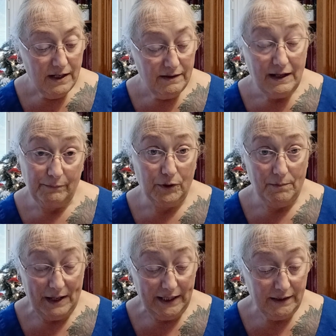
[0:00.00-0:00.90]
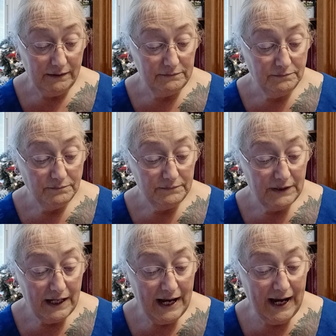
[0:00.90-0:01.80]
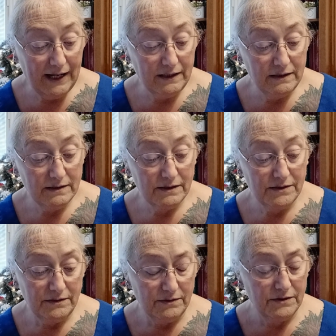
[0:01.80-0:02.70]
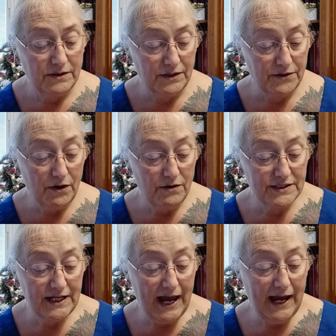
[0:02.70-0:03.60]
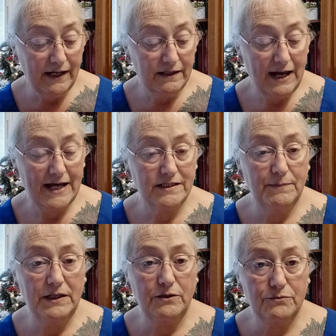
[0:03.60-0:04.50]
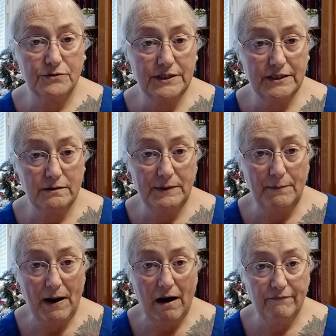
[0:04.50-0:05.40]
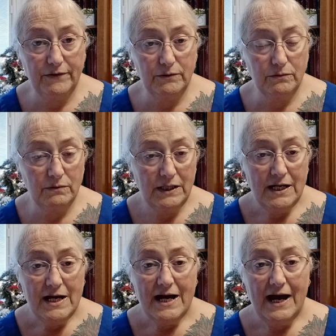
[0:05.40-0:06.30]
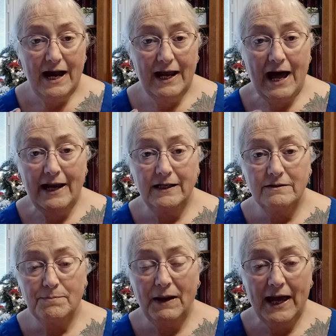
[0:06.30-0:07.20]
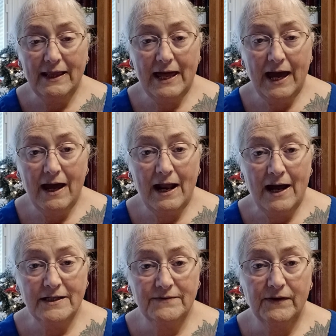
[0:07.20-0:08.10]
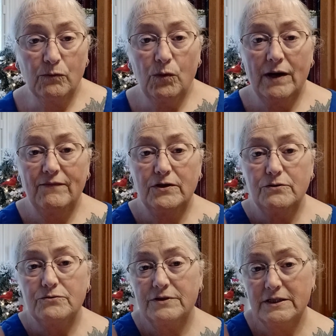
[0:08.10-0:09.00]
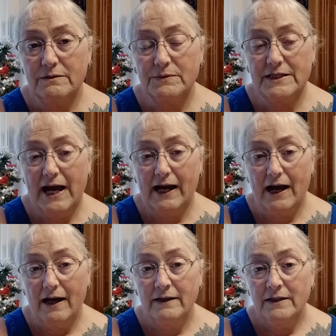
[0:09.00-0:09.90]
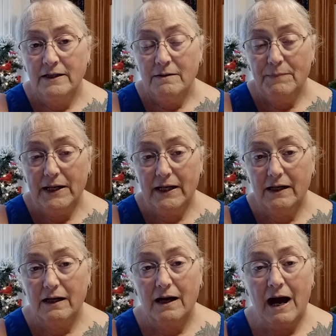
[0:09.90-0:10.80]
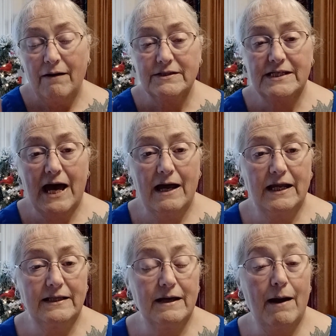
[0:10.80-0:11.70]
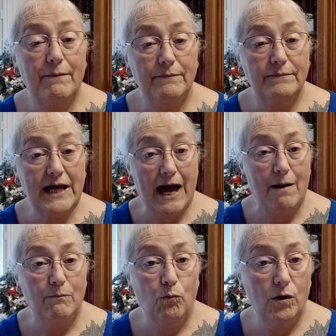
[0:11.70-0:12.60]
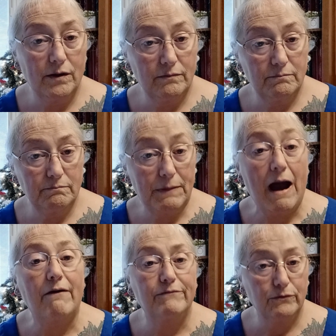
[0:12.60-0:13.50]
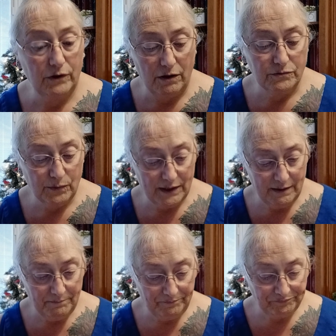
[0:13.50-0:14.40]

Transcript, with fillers: that I'm going to make. And the third snack has to be a Nutrisystem and a Power Fuel. And I didn't plan that. I just figured whatever Nutrisystem snack I pick, I'll decide at that time what Power Fuel goes with it.